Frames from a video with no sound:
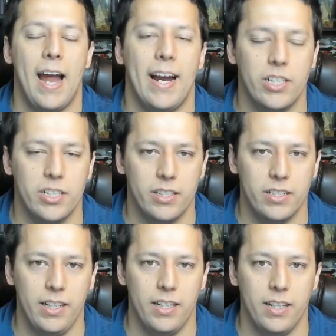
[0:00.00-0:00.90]

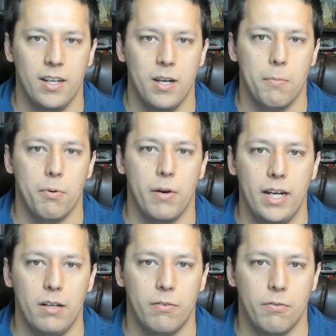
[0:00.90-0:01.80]
actually
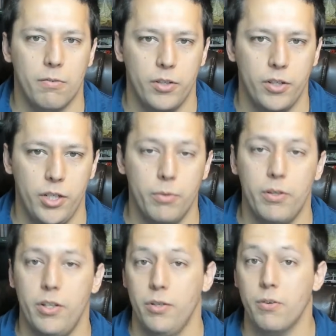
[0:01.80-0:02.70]
praying for you
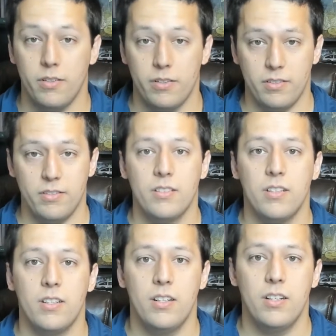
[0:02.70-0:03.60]
and yours.
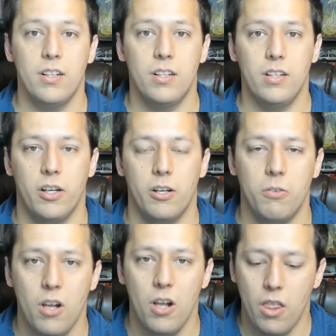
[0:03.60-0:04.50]

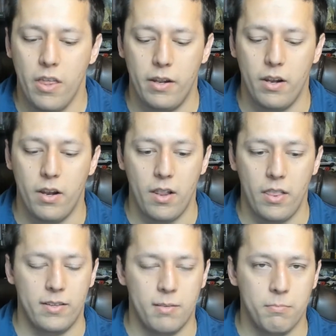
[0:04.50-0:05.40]
And
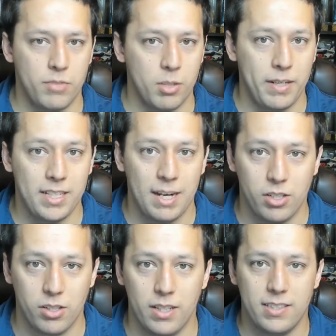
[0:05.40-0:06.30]
so many times
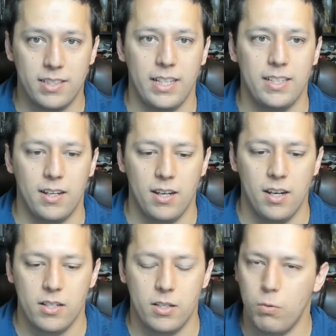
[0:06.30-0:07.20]
you're listening to
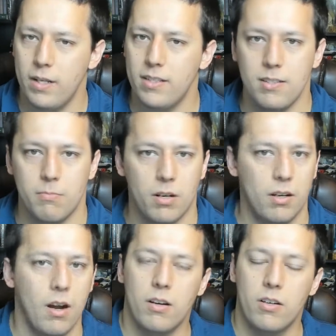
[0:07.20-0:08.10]
wisdom
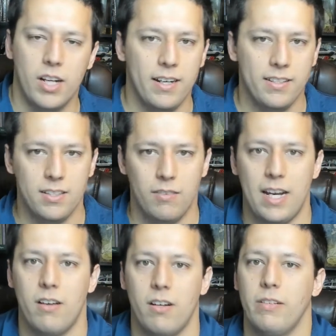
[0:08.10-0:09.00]
or jotting stuff
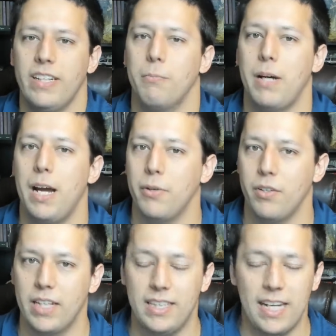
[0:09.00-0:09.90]
down and reading the Bible and
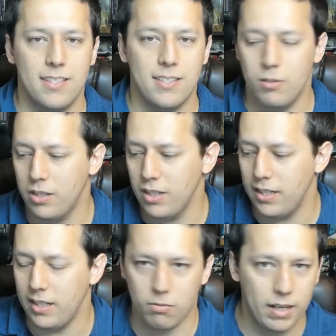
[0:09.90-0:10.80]
you're like, that's so good,
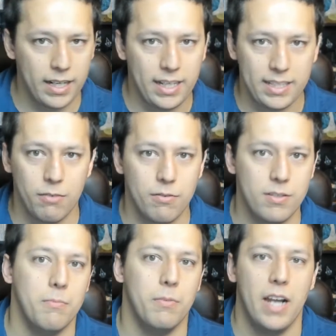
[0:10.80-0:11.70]
and you're writing it down for
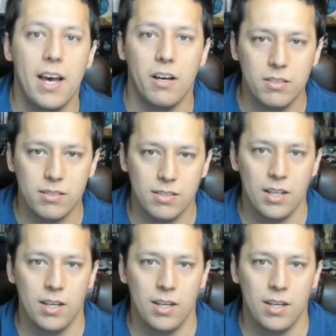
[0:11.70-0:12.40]
someone else,